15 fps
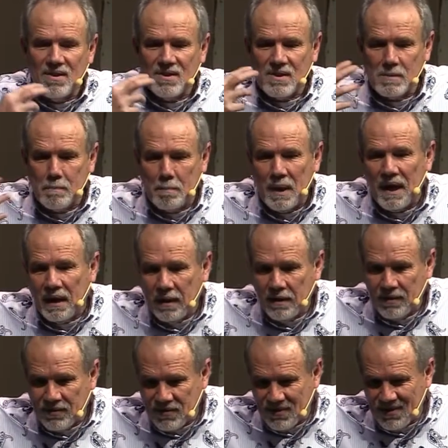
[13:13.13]

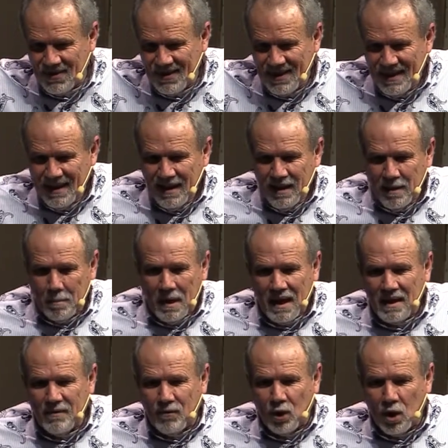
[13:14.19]
speaks.
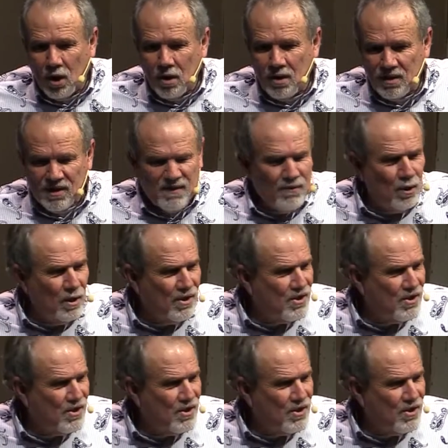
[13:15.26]
Man, if our heart is full of